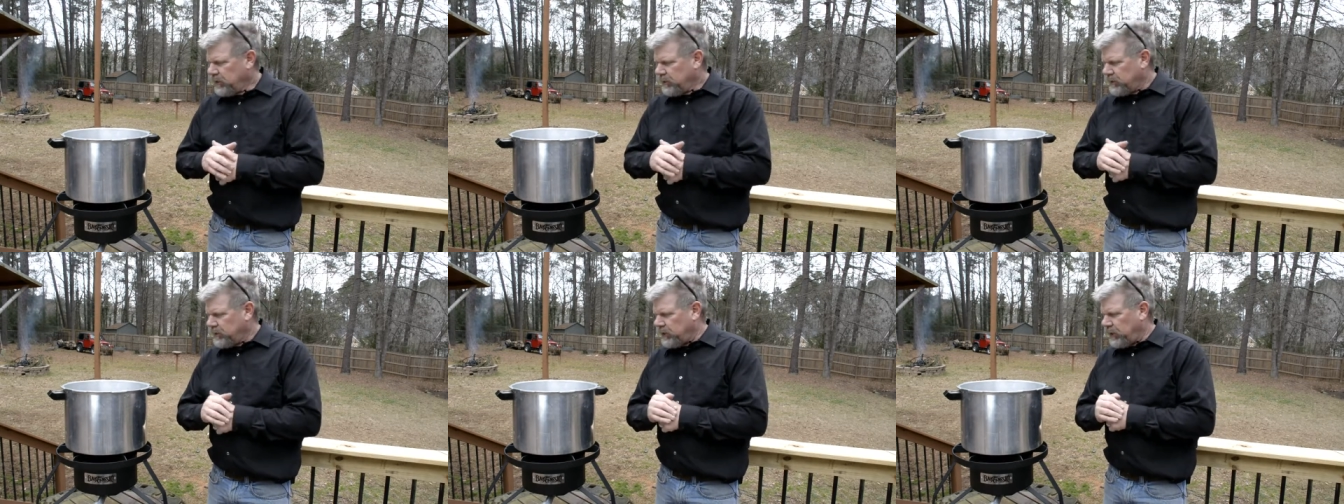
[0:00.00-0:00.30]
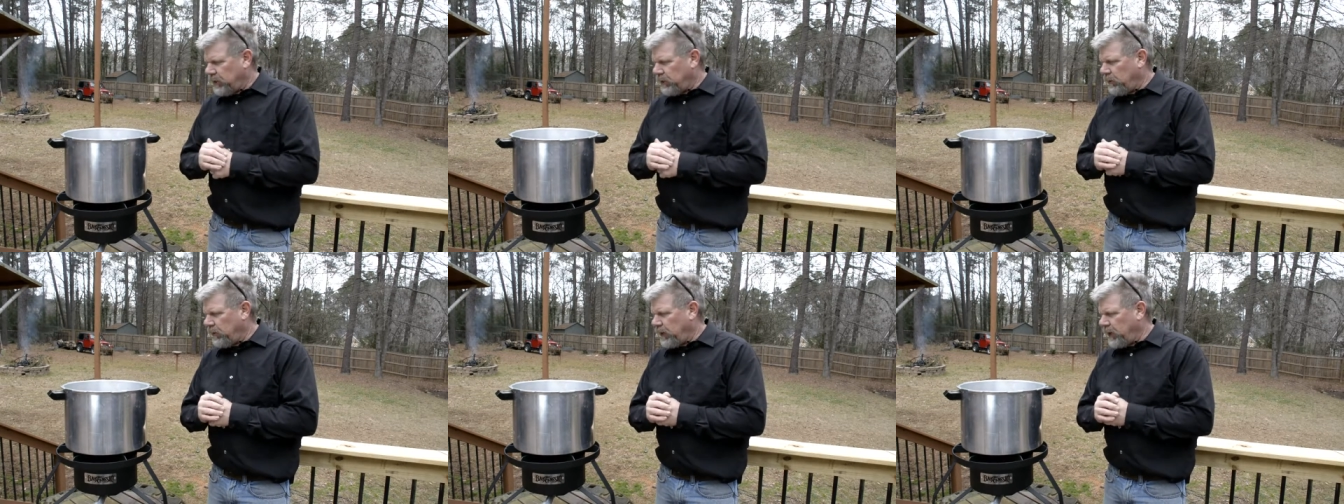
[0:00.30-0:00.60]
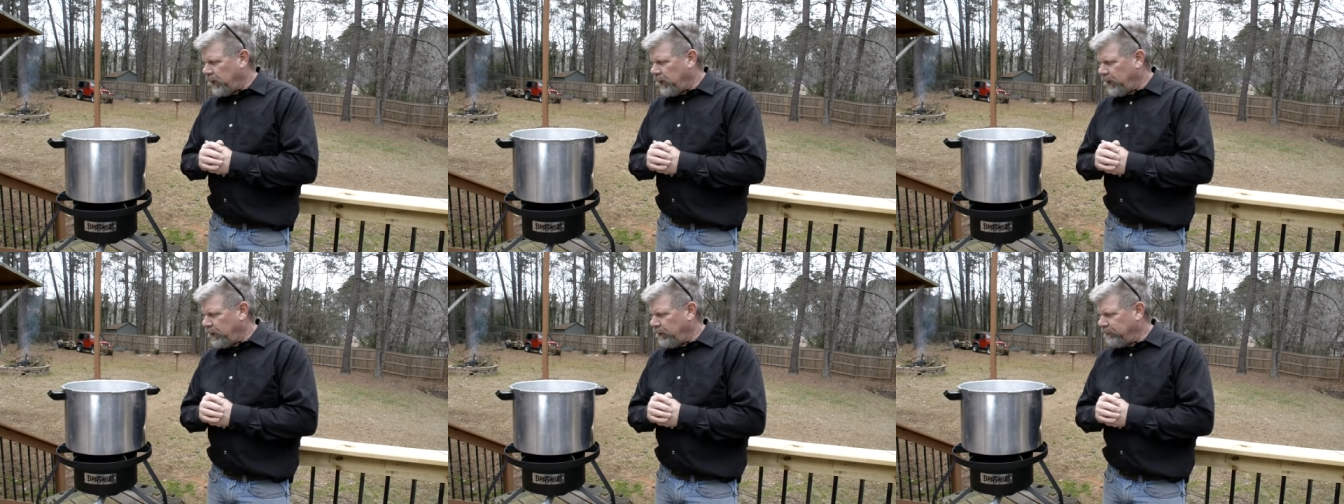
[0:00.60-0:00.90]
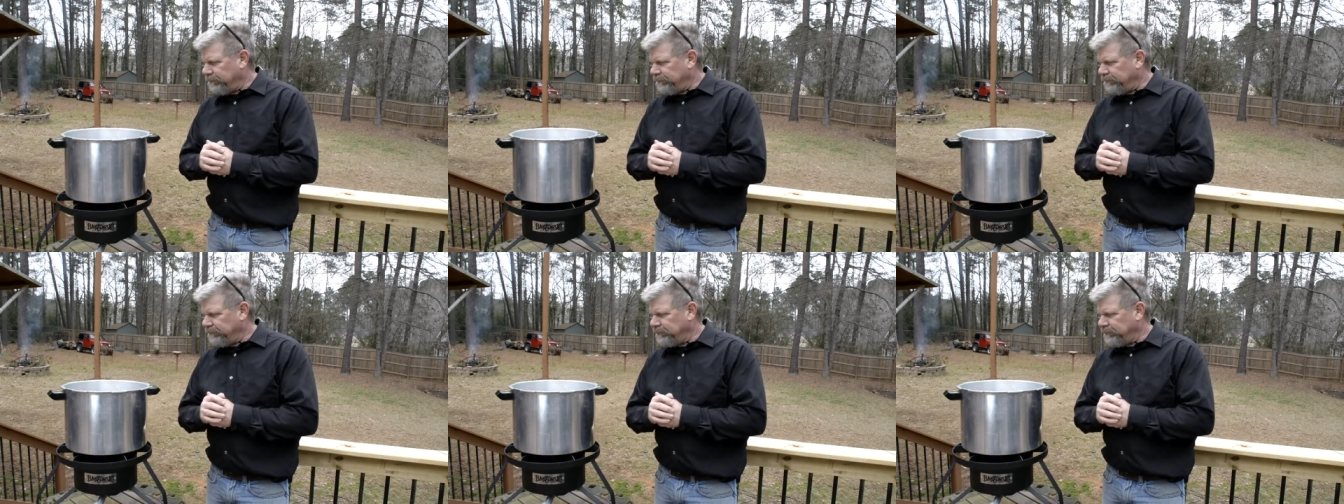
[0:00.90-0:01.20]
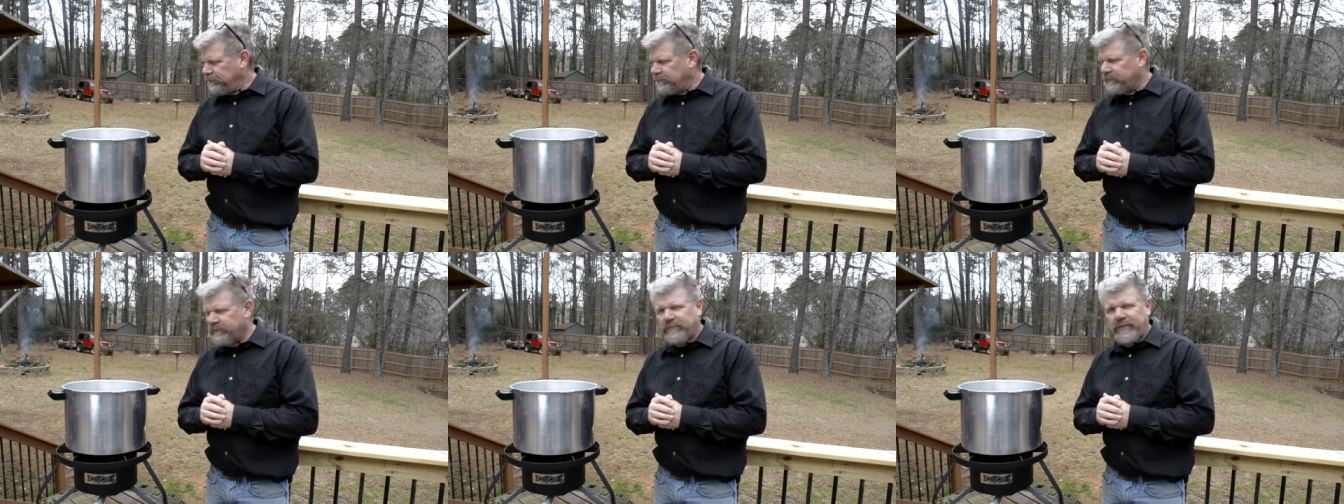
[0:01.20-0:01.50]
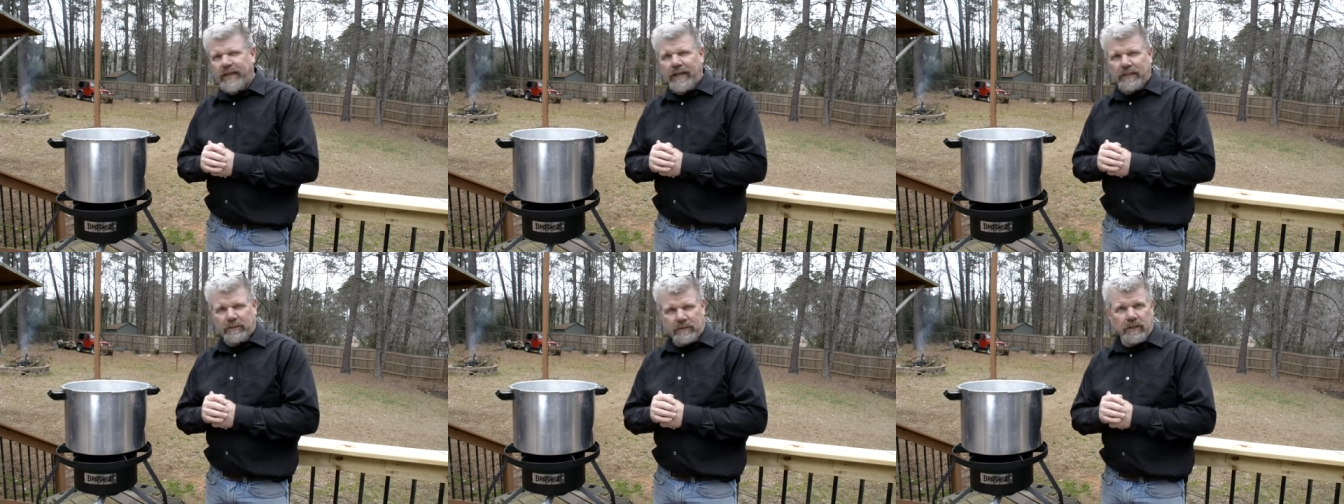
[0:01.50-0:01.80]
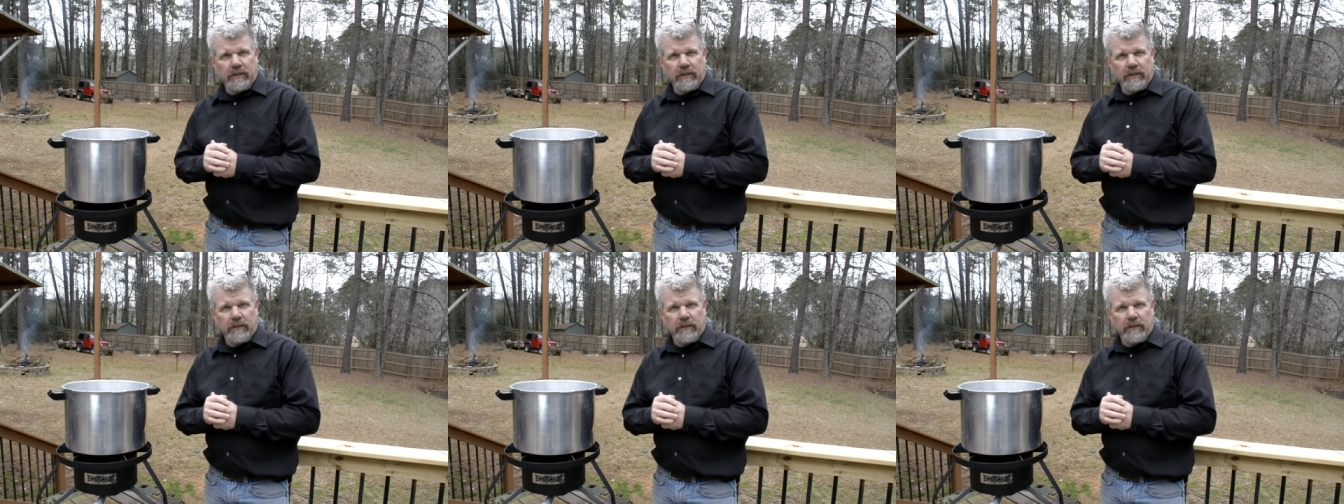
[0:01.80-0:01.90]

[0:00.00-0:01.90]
so um, that's